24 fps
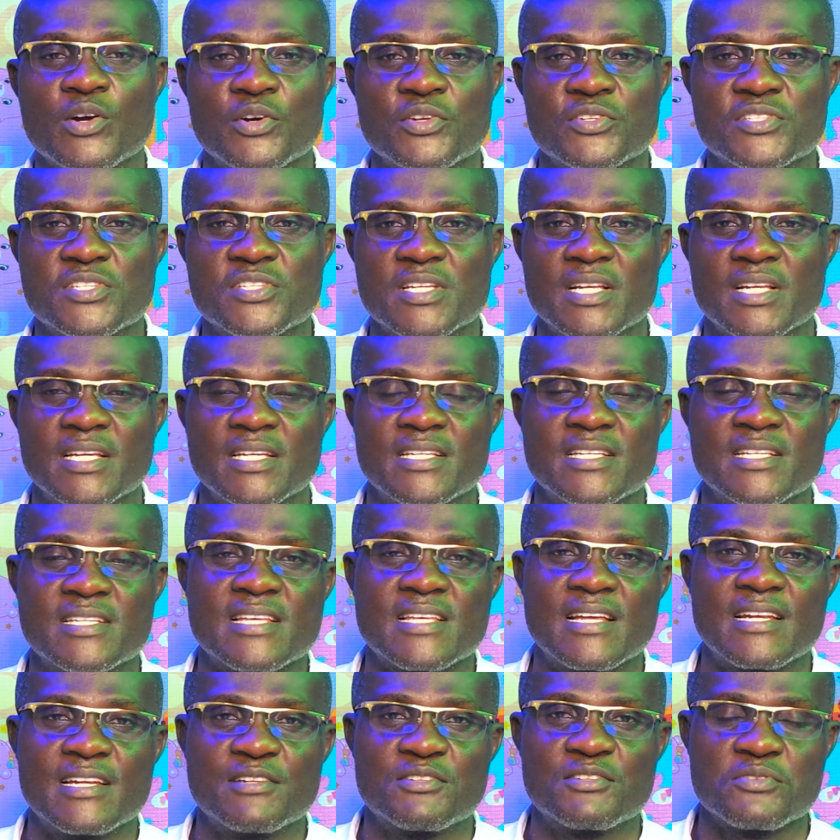until he
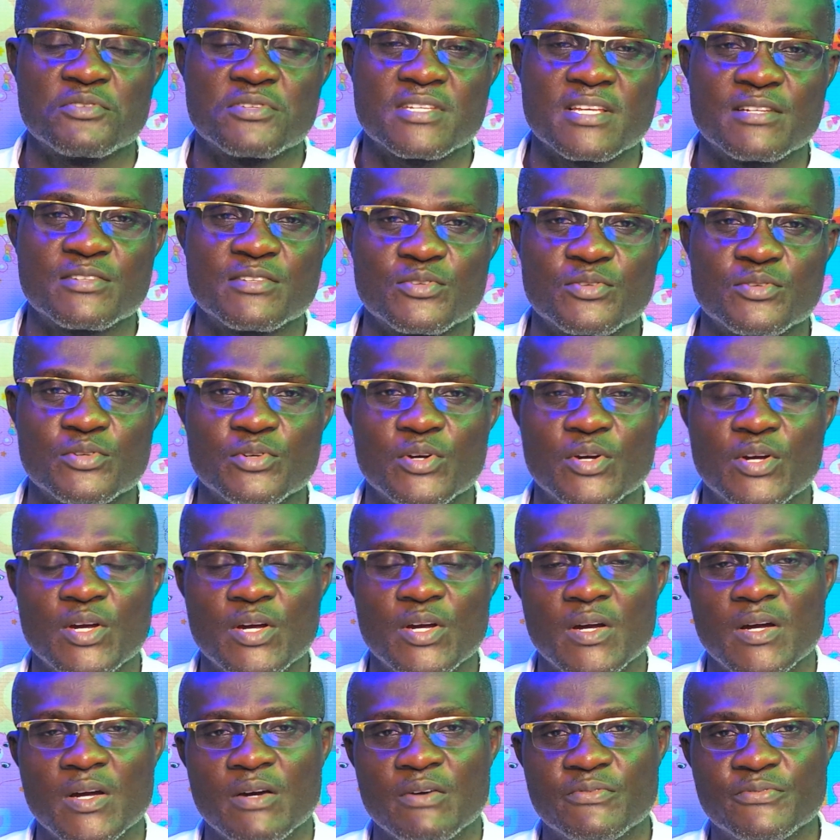decided to settle
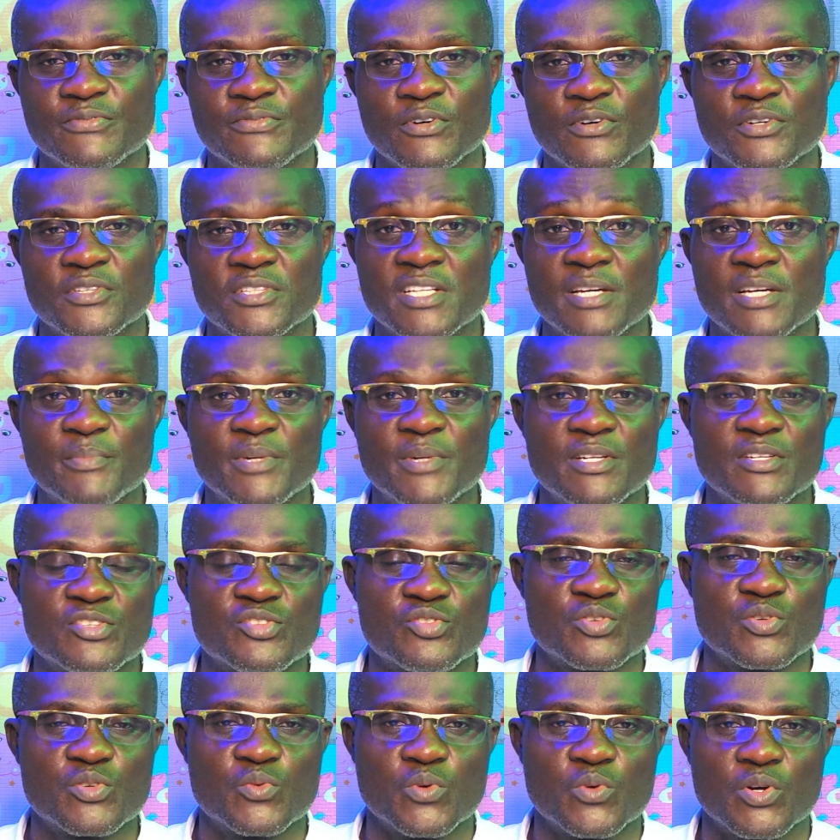for the
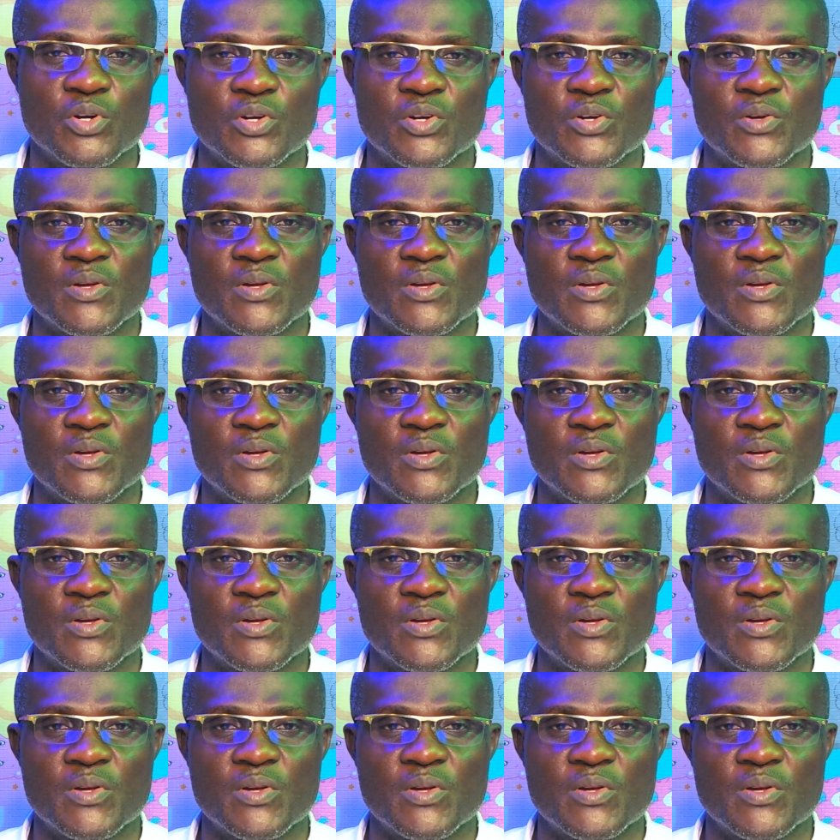ministry work.